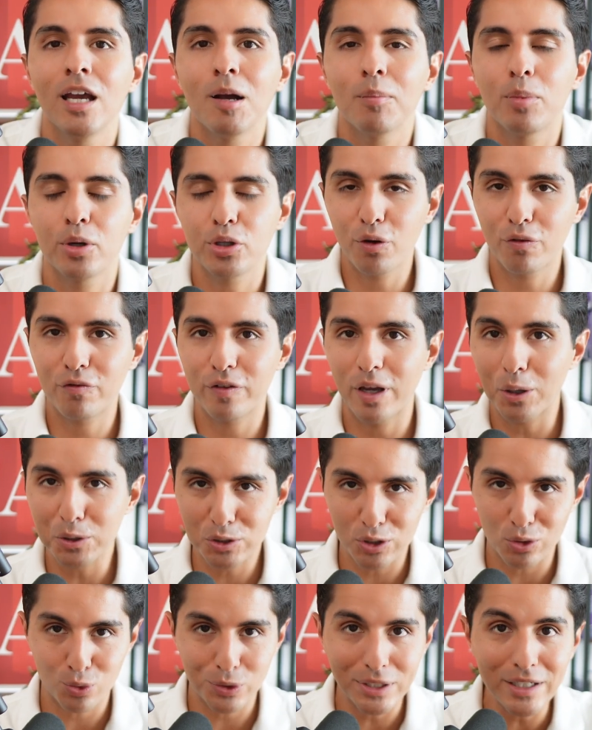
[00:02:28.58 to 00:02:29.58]
But you fail
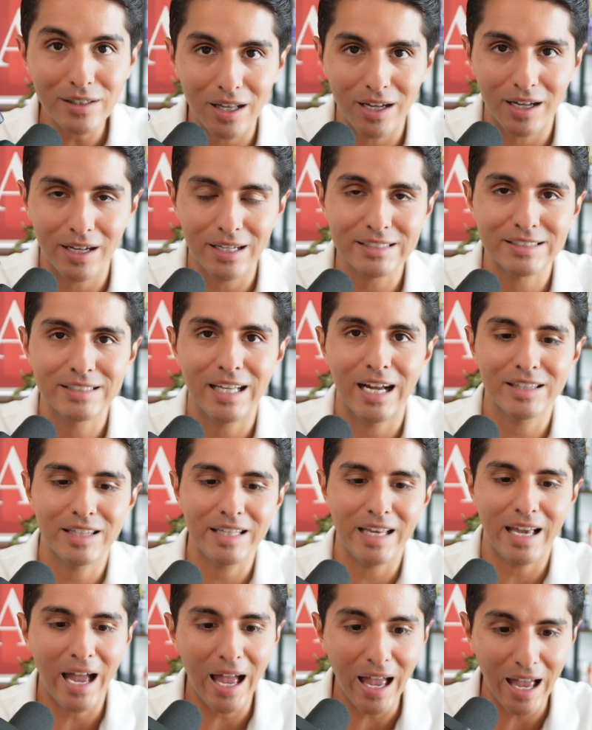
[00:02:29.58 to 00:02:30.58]
to realize that
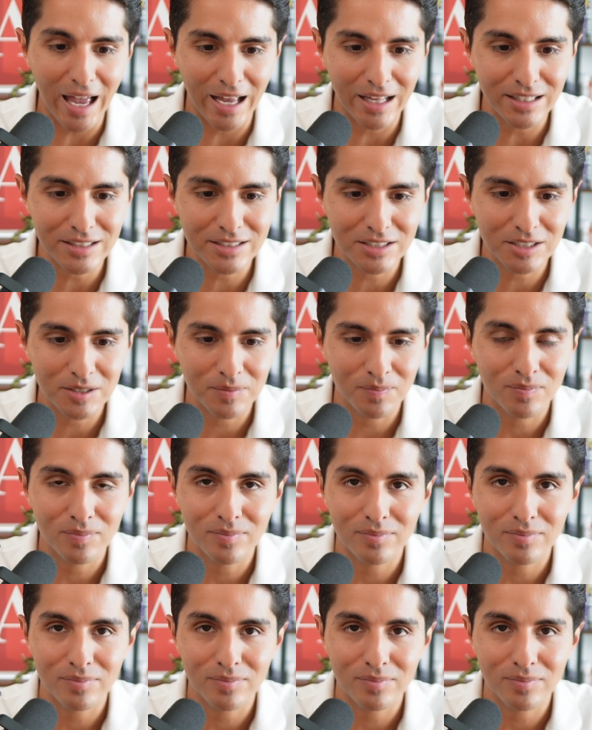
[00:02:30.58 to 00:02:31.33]
the ads